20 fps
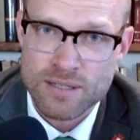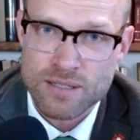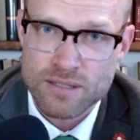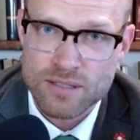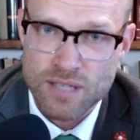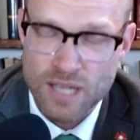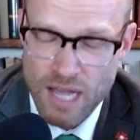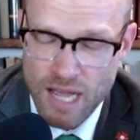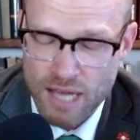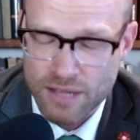
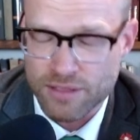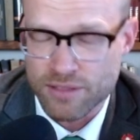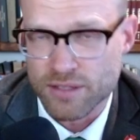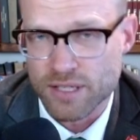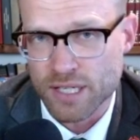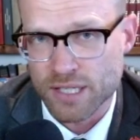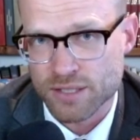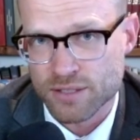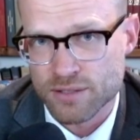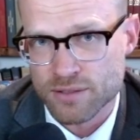
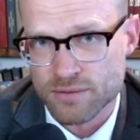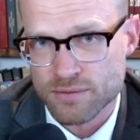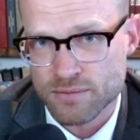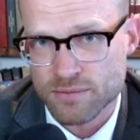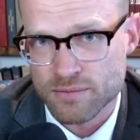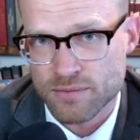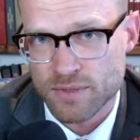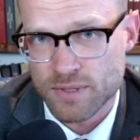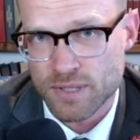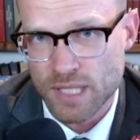Catholics
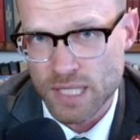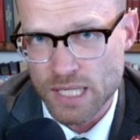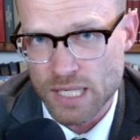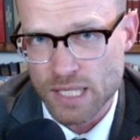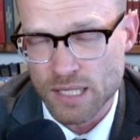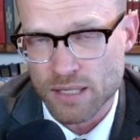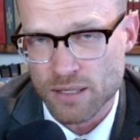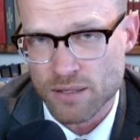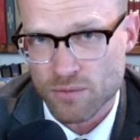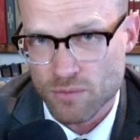
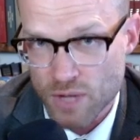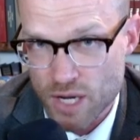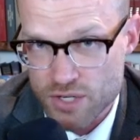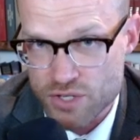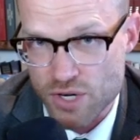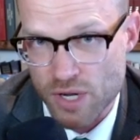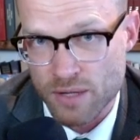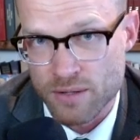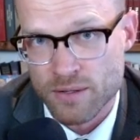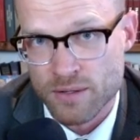in
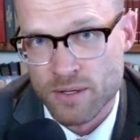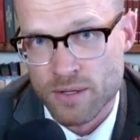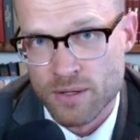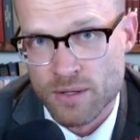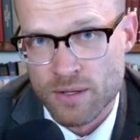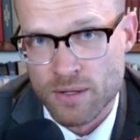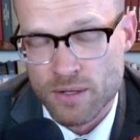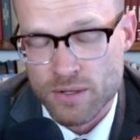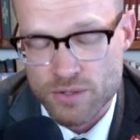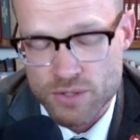Russia.
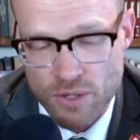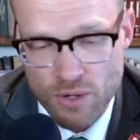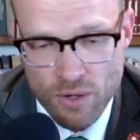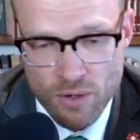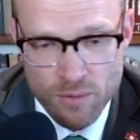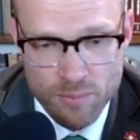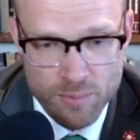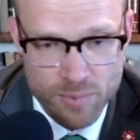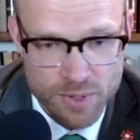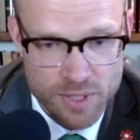
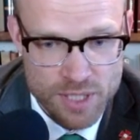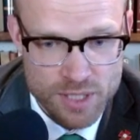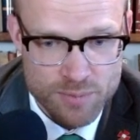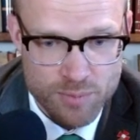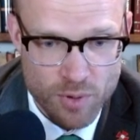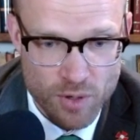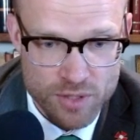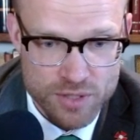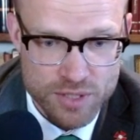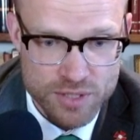So please
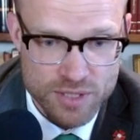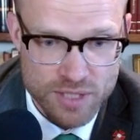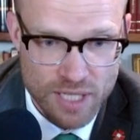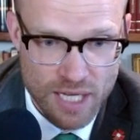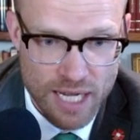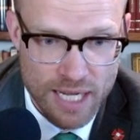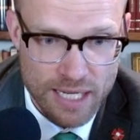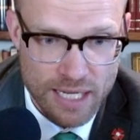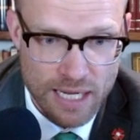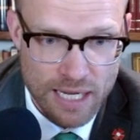purchase the
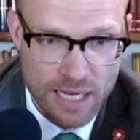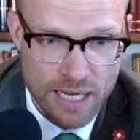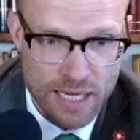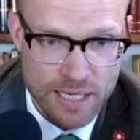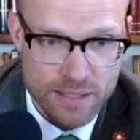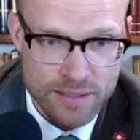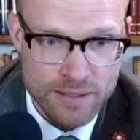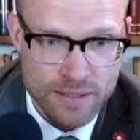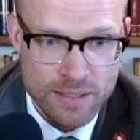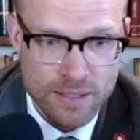
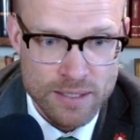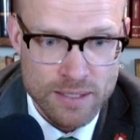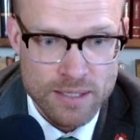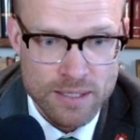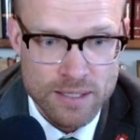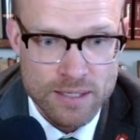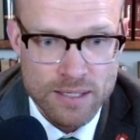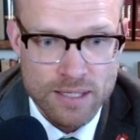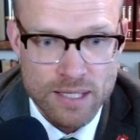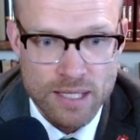icon.
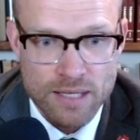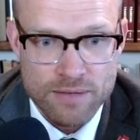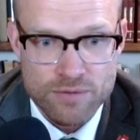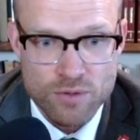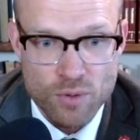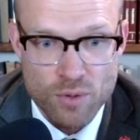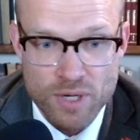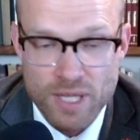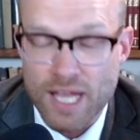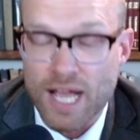If
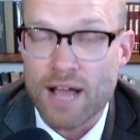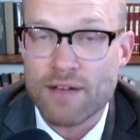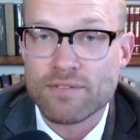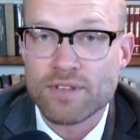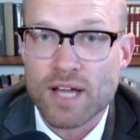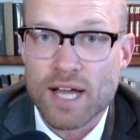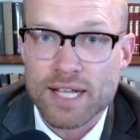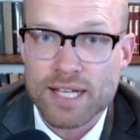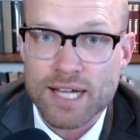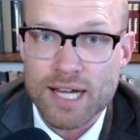you already have
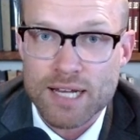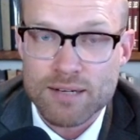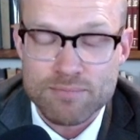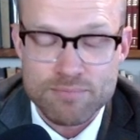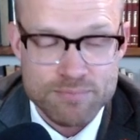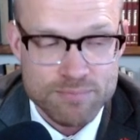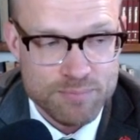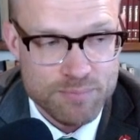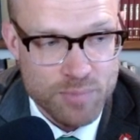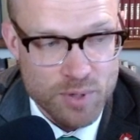the
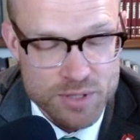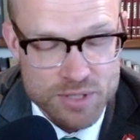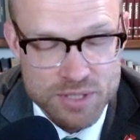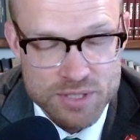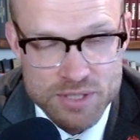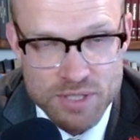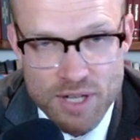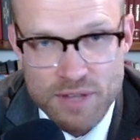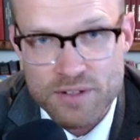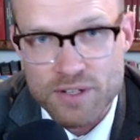icon,
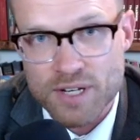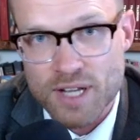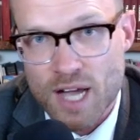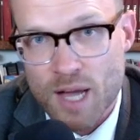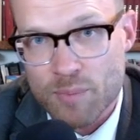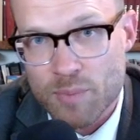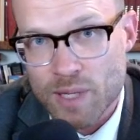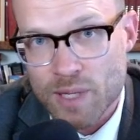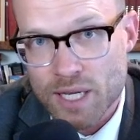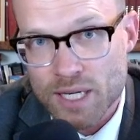purchase another
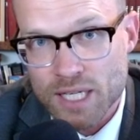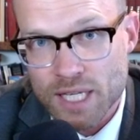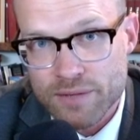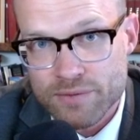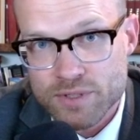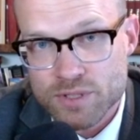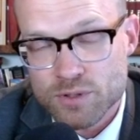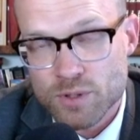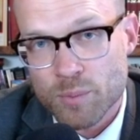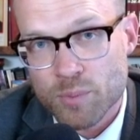copy and give
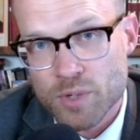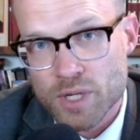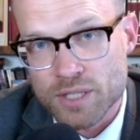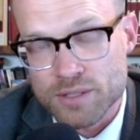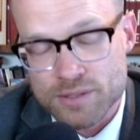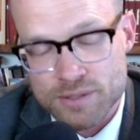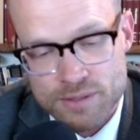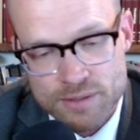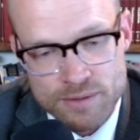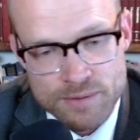it to a
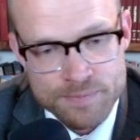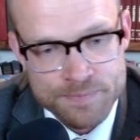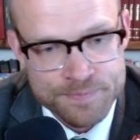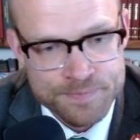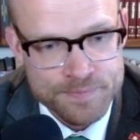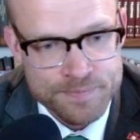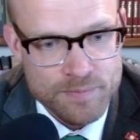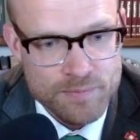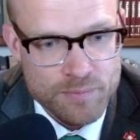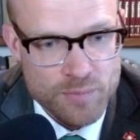priest.
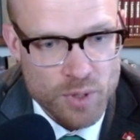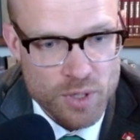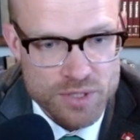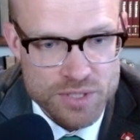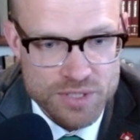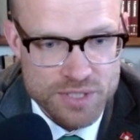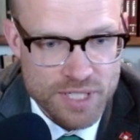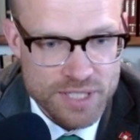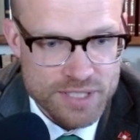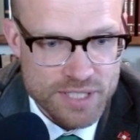
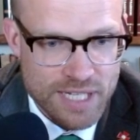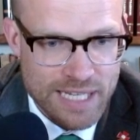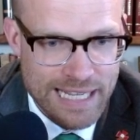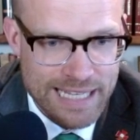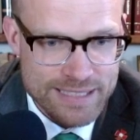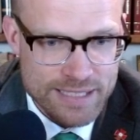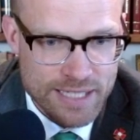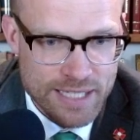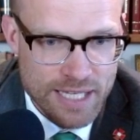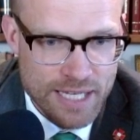Purchase as a,
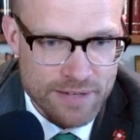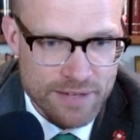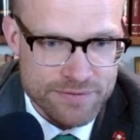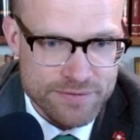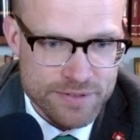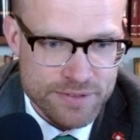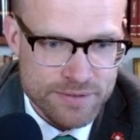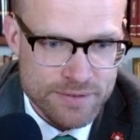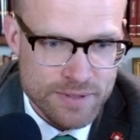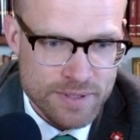as a
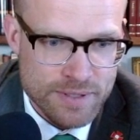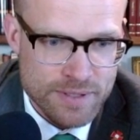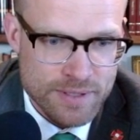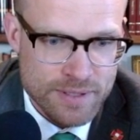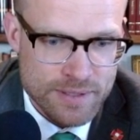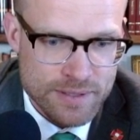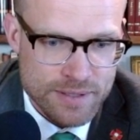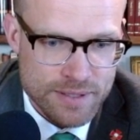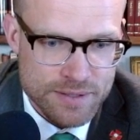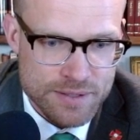gift.
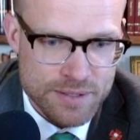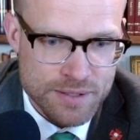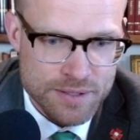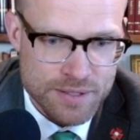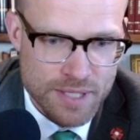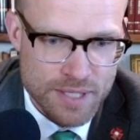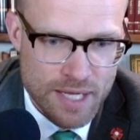This is